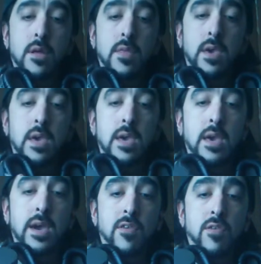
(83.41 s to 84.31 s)

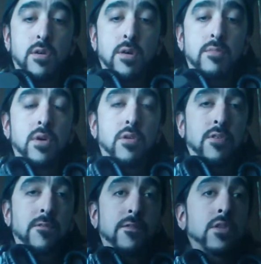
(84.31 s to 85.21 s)
the actual
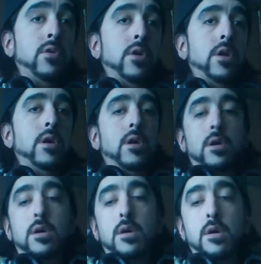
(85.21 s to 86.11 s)
emulsion fluid.
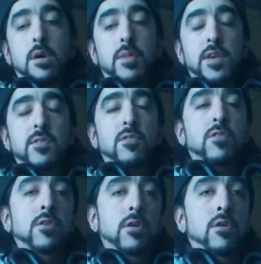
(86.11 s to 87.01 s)
Basically what
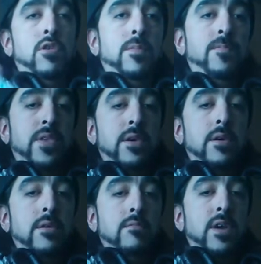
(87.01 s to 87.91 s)
you do is you
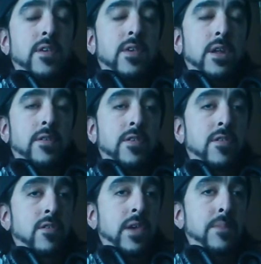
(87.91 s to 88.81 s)
mix in, this
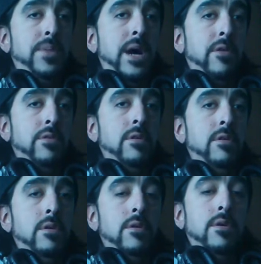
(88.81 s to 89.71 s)
is just like a
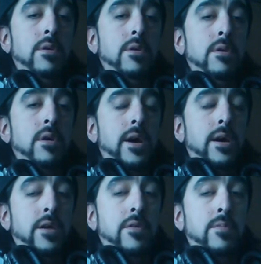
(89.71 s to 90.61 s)
powder.
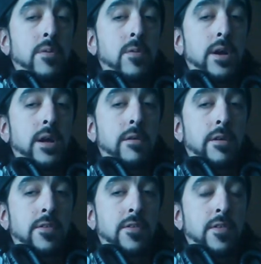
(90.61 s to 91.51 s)
I don't remember what
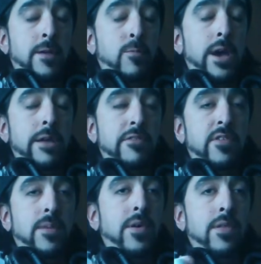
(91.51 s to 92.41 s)
color it is. It's like red or
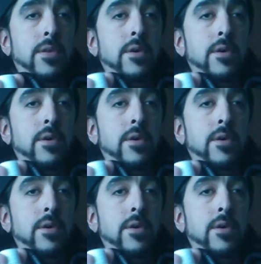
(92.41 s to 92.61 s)
something.